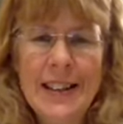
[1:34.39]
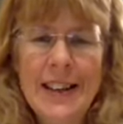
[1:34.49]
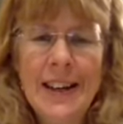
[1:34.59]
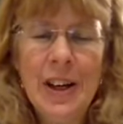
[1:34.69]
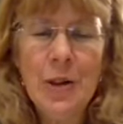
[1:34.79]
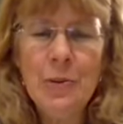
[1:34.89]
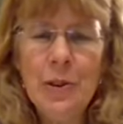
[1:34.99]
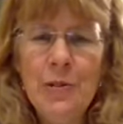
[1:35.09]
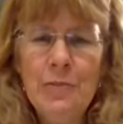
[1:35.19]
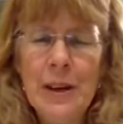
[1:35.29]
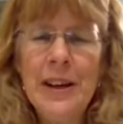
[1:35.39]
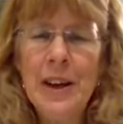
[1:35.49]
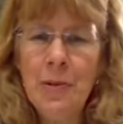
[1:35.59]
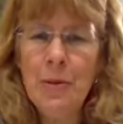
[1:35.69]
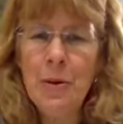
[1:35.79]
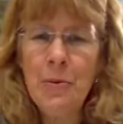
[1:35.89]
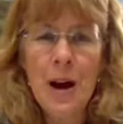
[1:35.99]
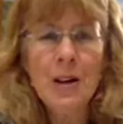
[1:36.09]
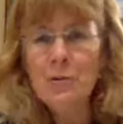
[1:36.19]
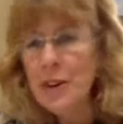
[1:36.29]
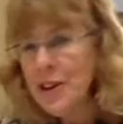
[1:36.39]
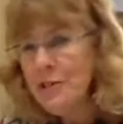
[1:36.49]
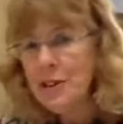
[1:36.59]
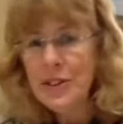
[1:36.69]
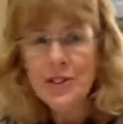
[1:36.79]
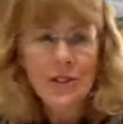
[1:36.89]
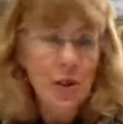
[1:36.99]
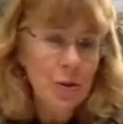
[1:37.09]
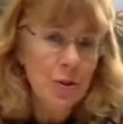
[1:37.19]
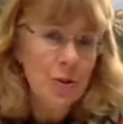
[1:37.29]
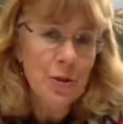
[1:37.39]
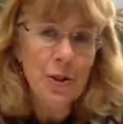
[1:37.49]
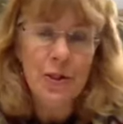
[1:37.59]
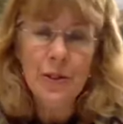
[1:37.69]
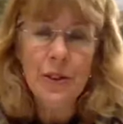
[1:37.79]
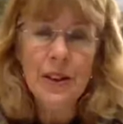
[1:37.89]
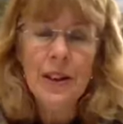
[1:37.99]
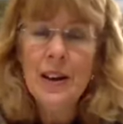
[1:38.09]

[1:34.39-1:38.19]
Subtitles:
I hope you've been keeping well, whether you're at school doing